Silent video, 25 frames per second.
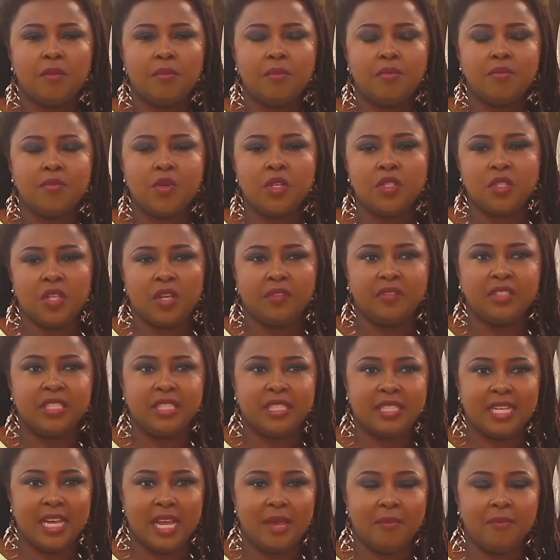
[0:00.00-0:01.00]
most of the
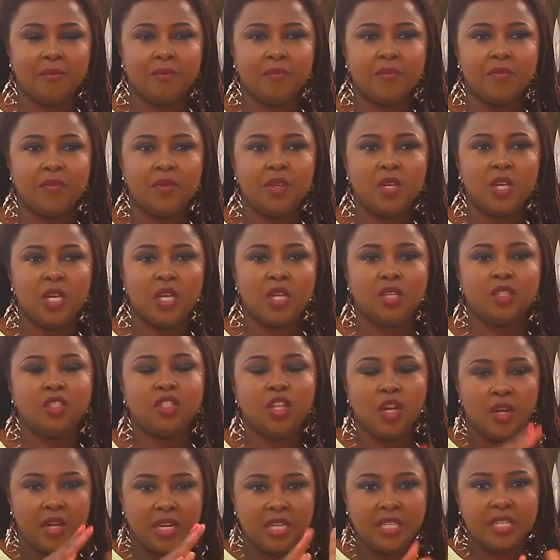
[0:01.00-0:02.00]
time
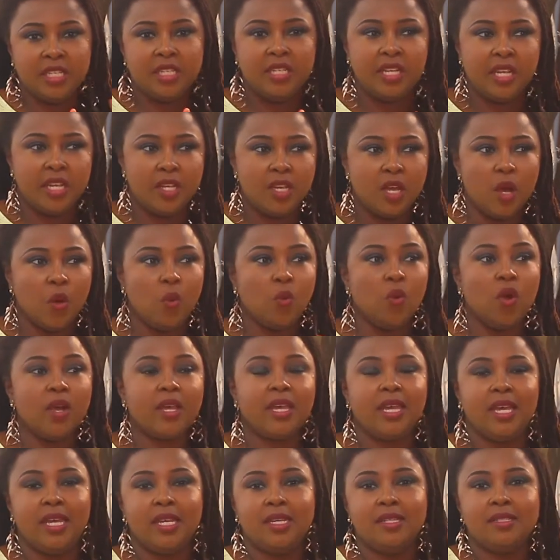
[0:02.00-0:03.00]
during the day, you're
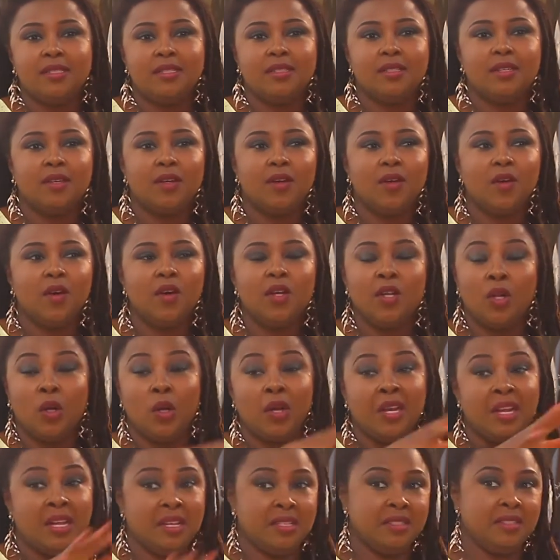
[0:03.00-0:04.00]
working on
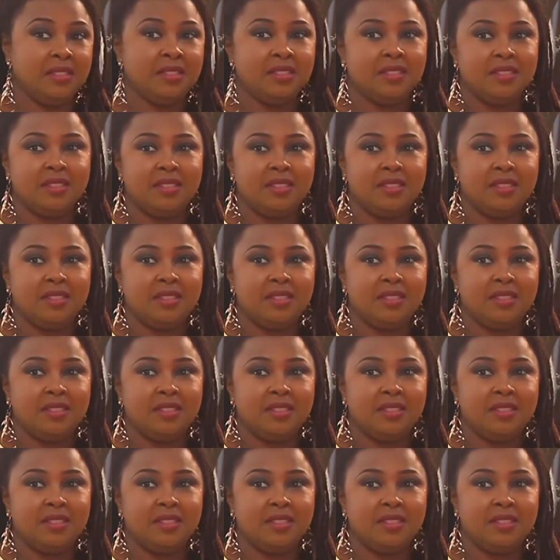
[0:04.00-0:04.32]
others.